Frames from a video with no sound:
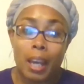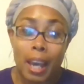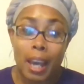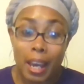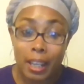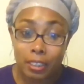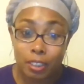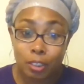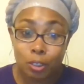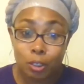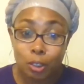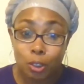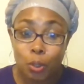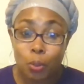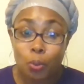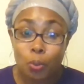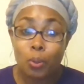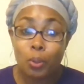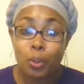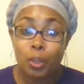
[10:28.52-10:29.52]
Ask to
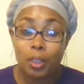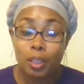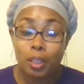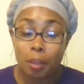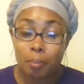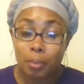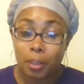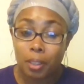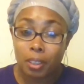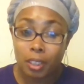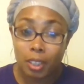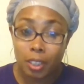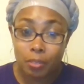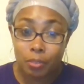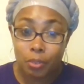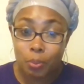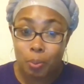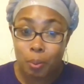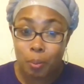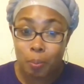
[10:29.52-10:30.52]
join. I'm going to give
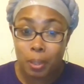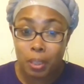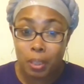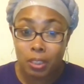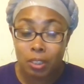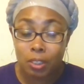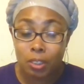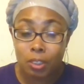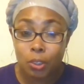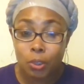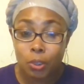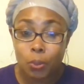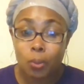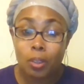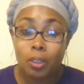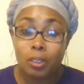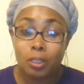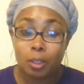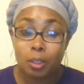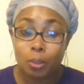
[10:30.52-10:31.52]
you permission to
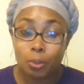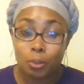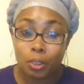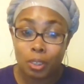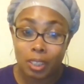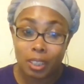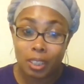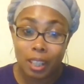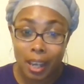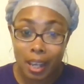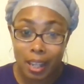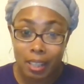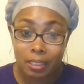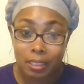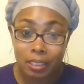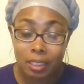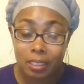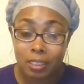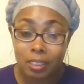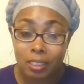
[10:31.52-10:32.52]
join so you can get
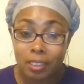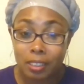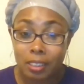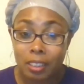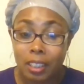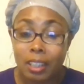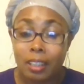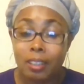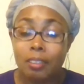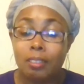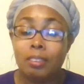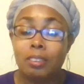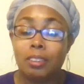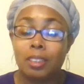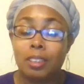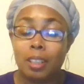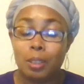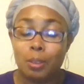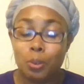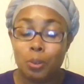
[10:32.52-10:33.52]
access to the letters
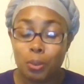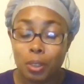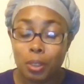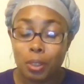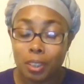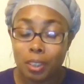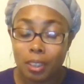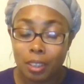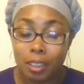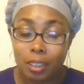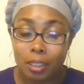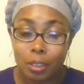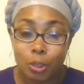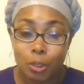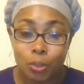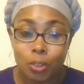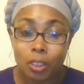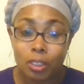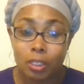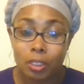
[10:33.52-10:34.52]
and you can get
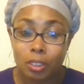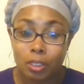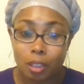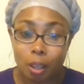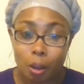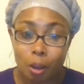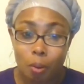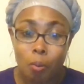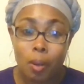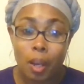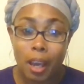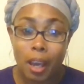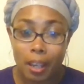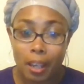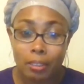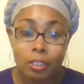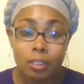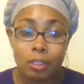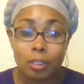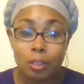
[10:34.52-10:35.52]
instructions on
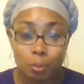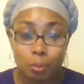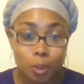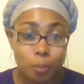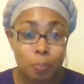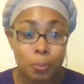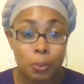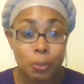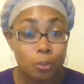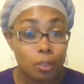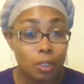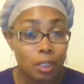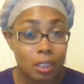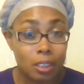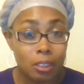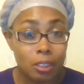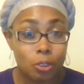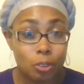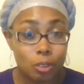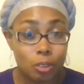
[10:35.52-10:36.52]
how to dispute
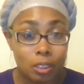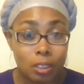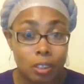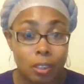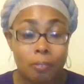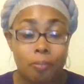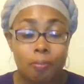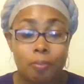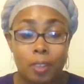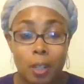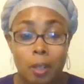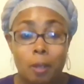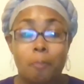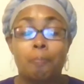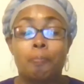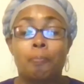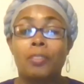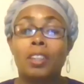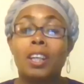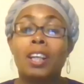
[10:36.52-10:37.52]
things yourself. Now,
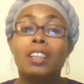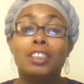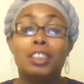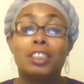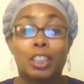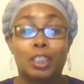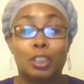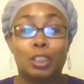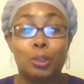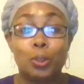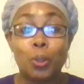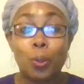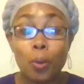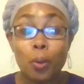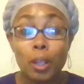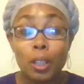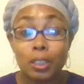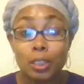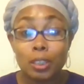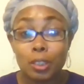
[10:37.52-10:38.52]
just
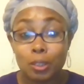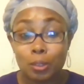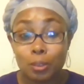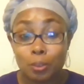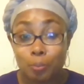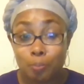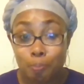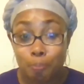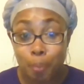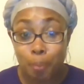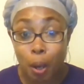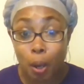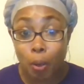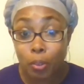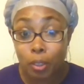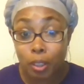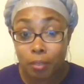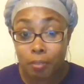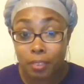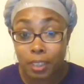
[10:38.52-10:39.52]
doing
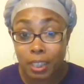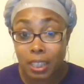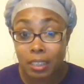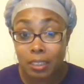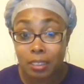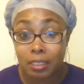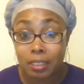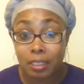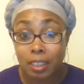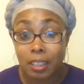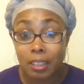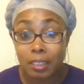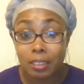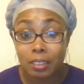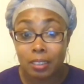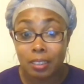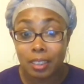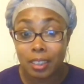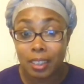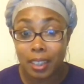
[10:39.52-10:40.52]
both of these things
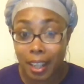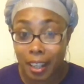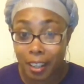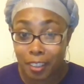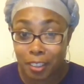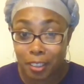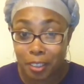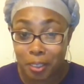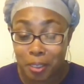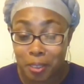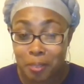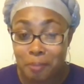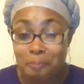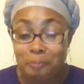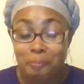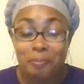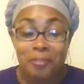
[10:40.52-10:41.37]
together,